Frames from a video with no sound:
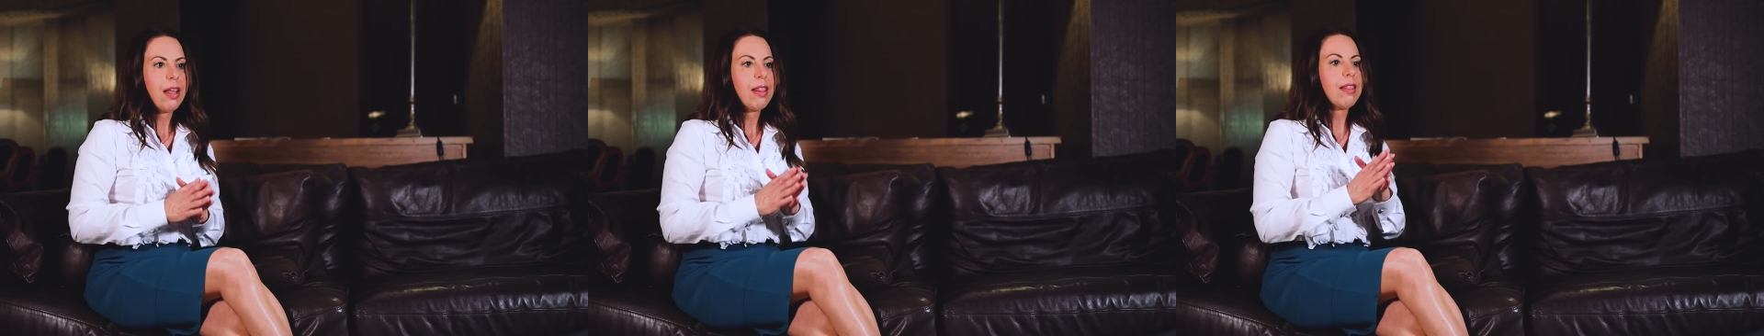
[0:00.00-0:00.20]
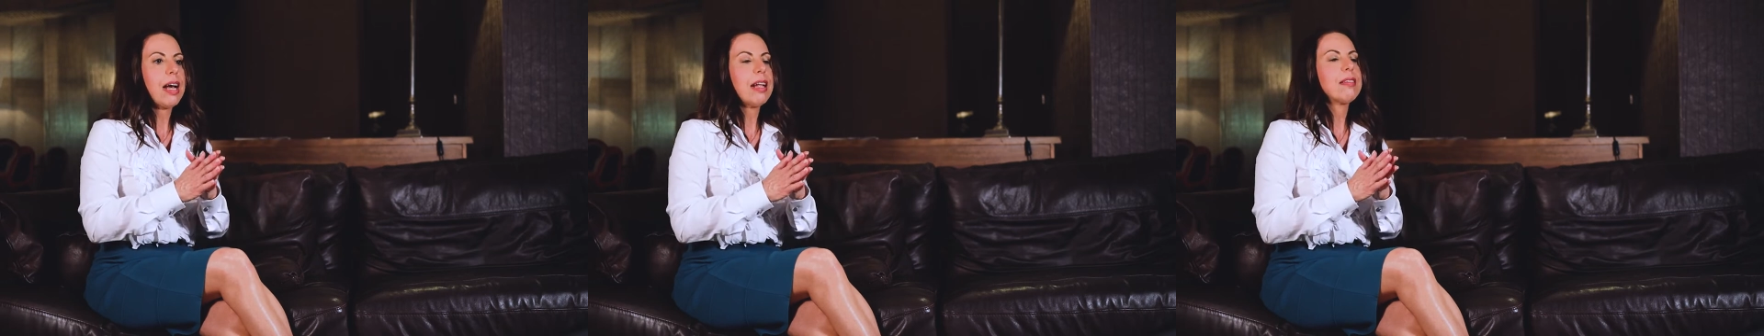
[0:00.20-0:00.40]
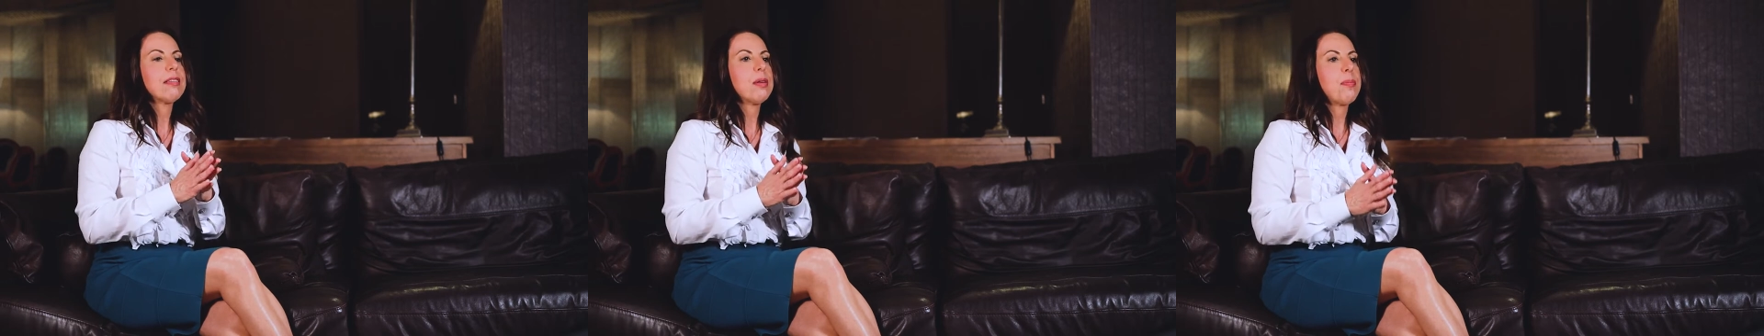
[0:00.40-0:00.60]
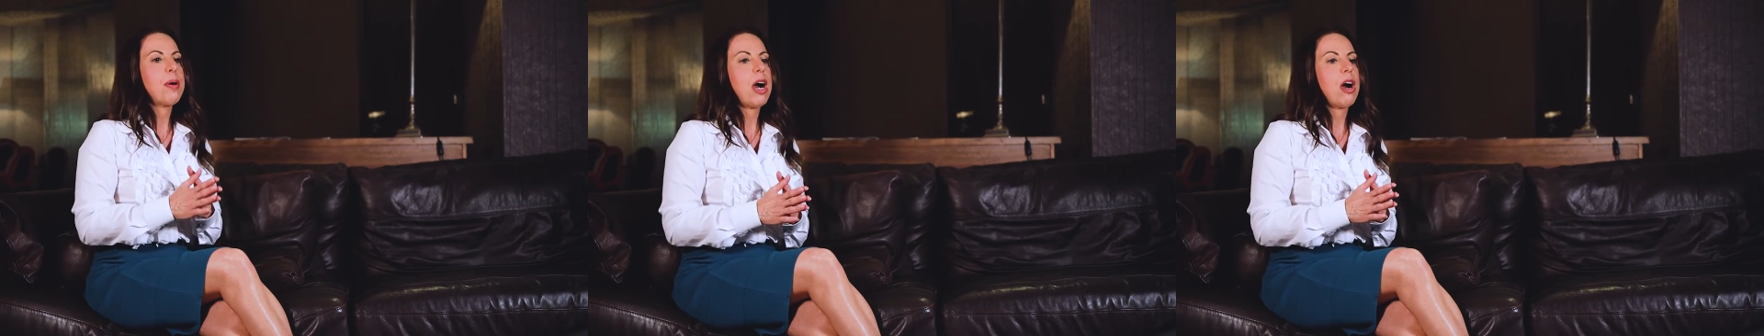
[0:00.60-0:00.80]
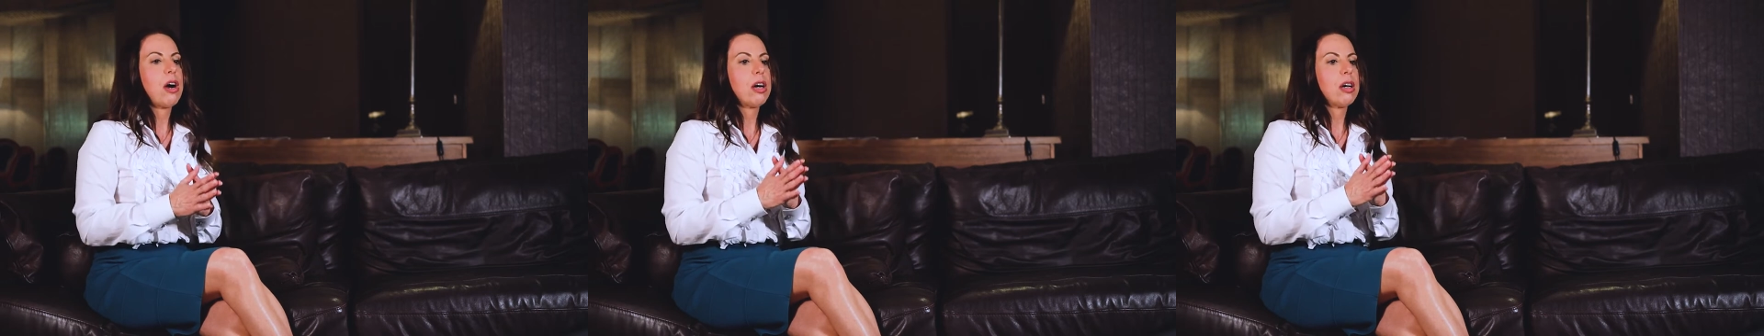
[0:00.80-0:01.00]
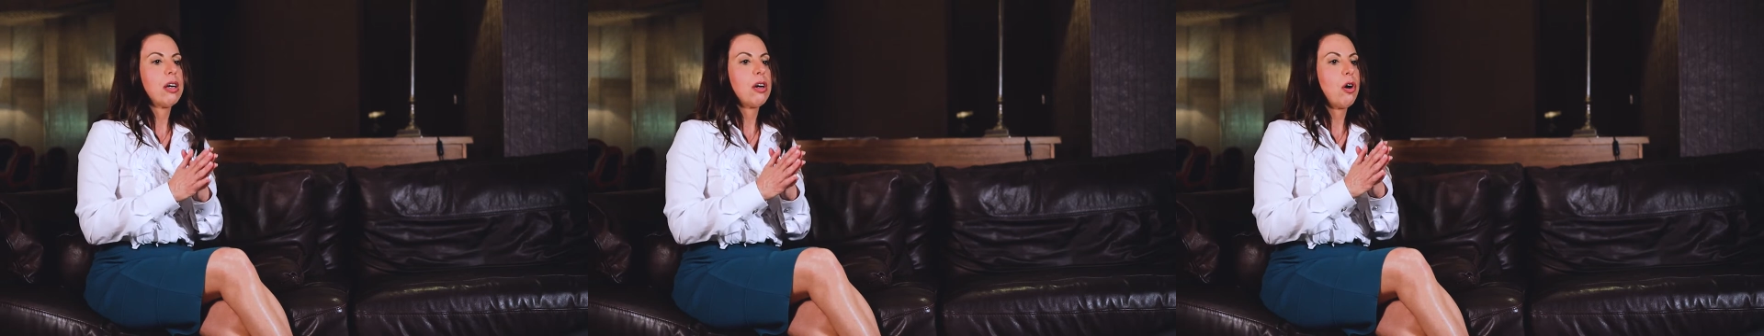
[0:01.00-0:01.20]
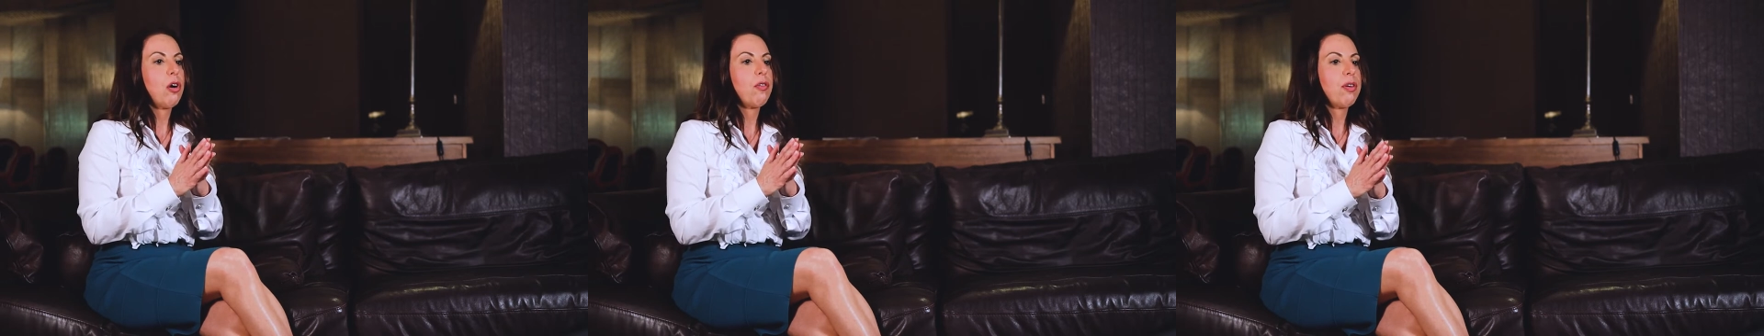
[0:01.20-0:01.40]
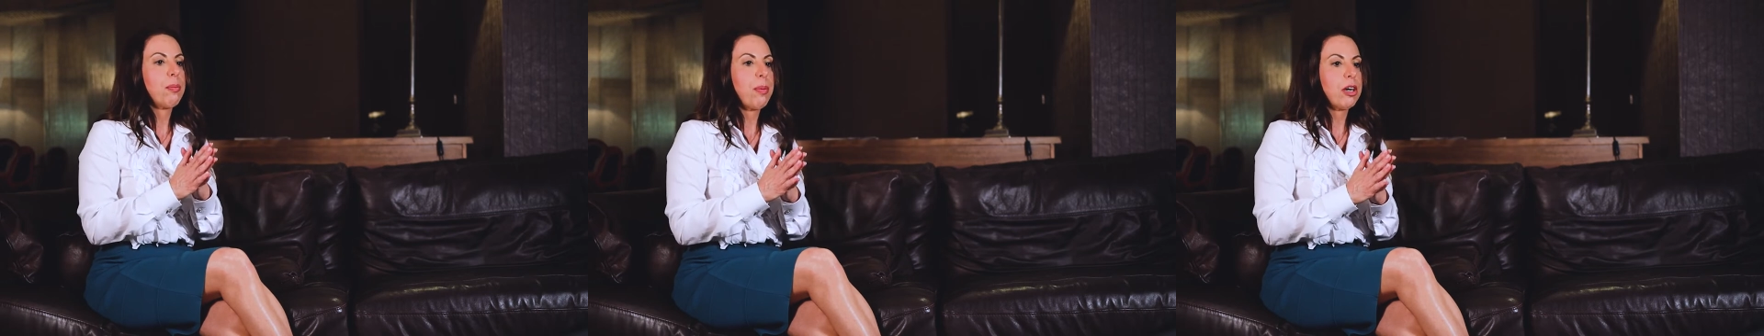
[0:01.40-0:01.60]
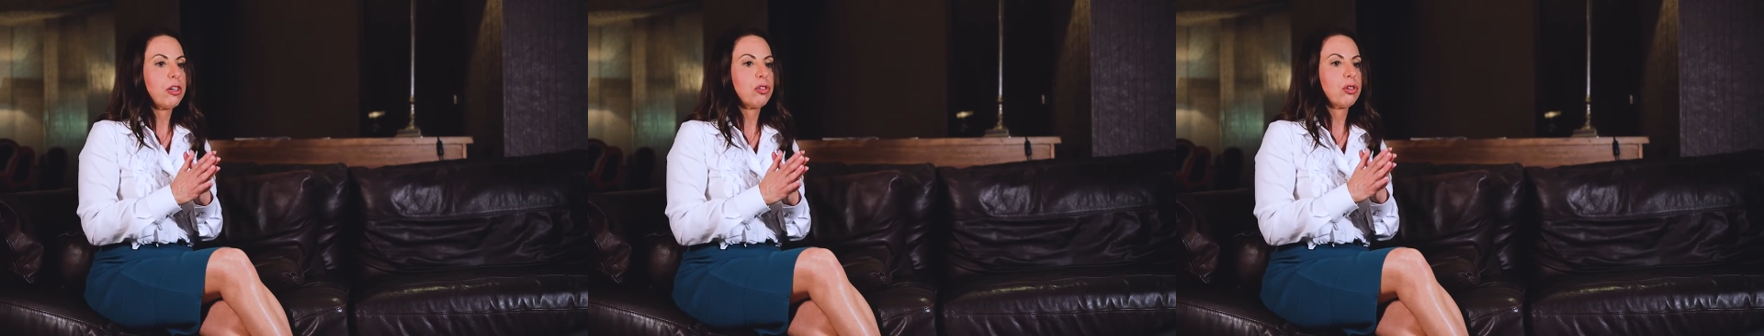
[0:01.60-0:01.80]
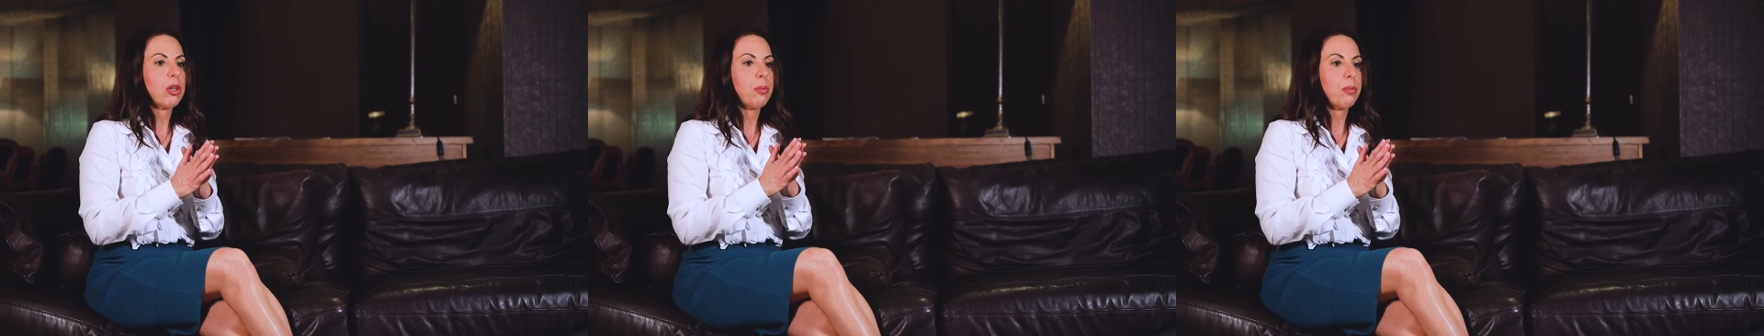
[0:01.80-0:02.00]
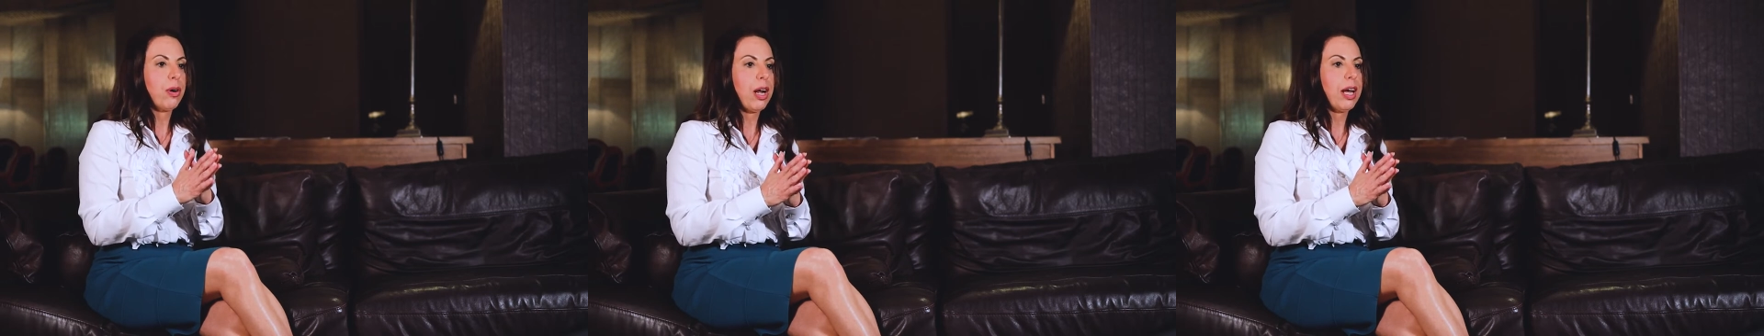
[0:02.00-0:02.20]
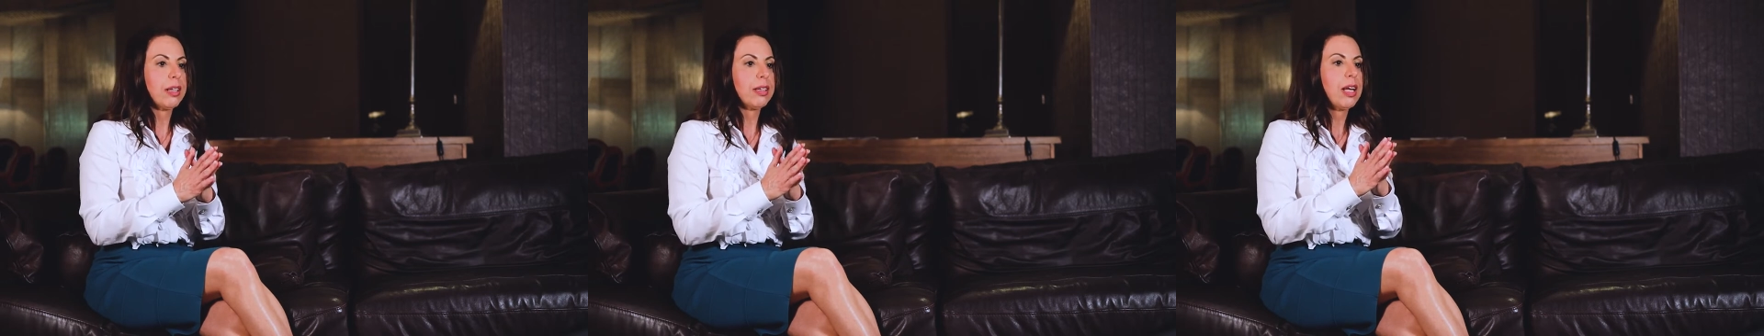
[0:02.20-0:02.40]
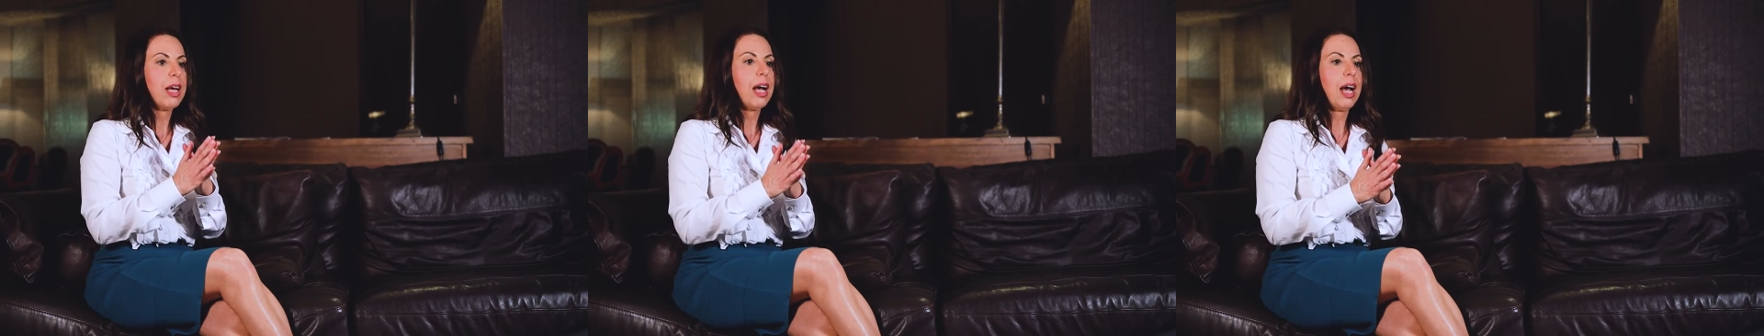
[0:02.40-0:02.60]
That's the power of a personal brand